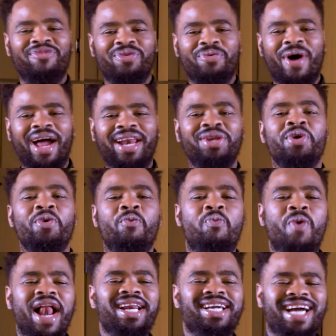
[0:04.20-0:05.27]
everyone,
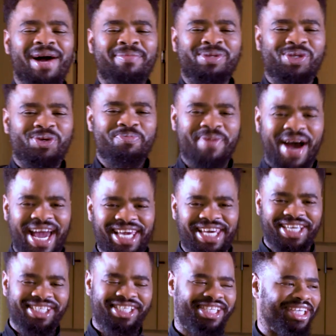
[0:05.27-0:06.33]
welcome to
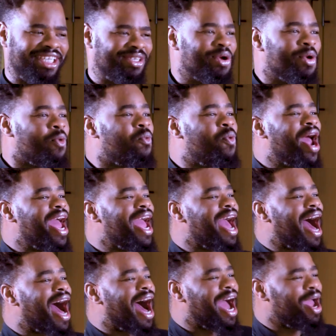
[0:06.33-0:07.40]
my kitchen
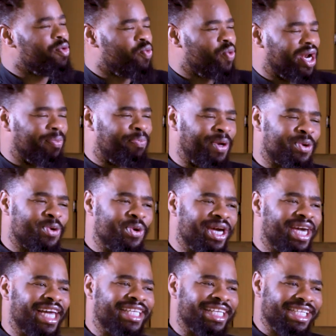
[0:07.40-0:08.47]
where I will be
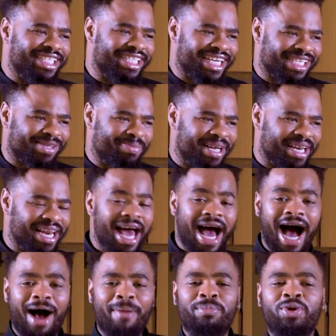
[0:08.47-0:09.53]
cooking a delicious meal.
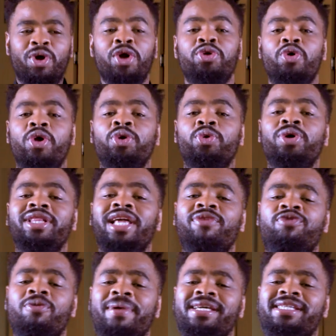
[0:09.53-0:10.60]
I'm not only
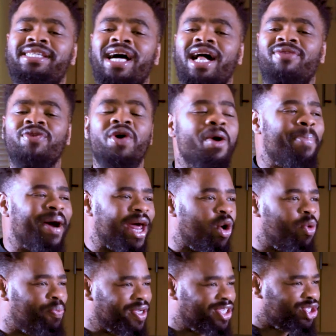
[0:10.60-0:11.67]
doing that for myself,
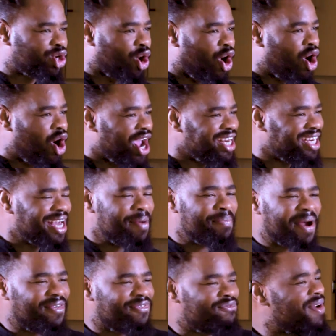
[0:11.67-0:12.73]
but I will be joined
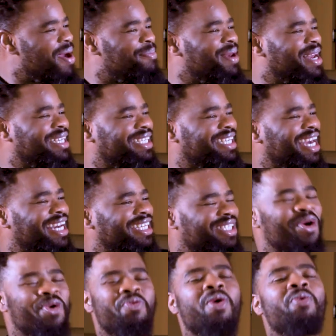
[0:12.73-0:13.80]
by fabulous
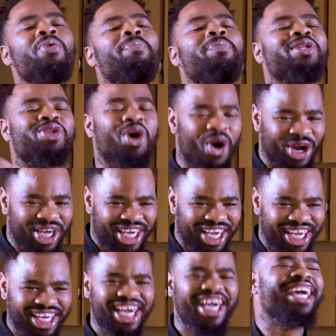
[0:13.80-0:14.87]
guests where we'll be
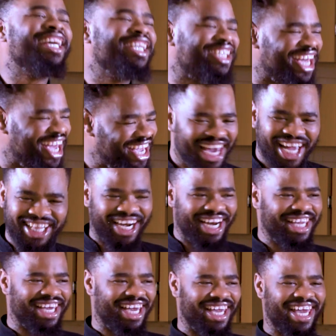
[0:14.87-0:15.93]
talking, eating,
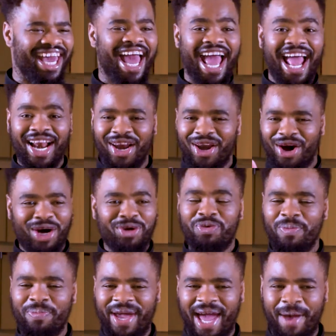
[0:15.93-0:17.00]
drinking, and a
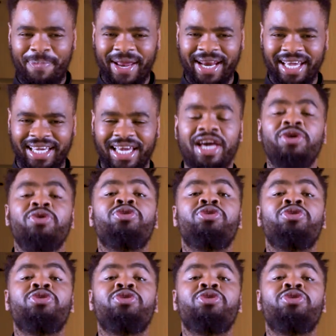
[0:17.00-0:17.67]
lot will be happening.